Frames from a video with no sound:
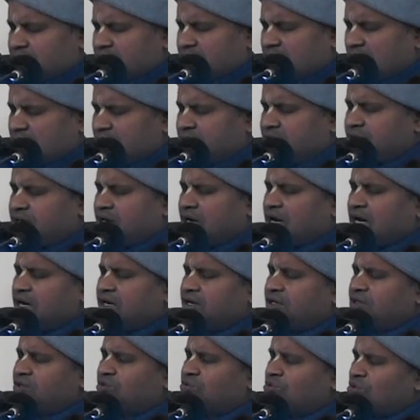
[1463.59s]

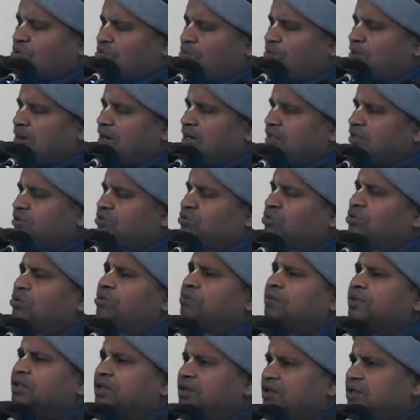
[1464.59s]
nitrite, cobalt, so
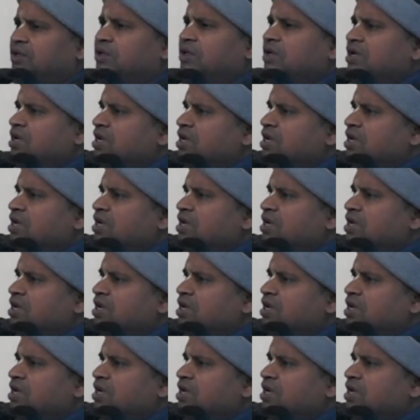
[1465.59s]
many,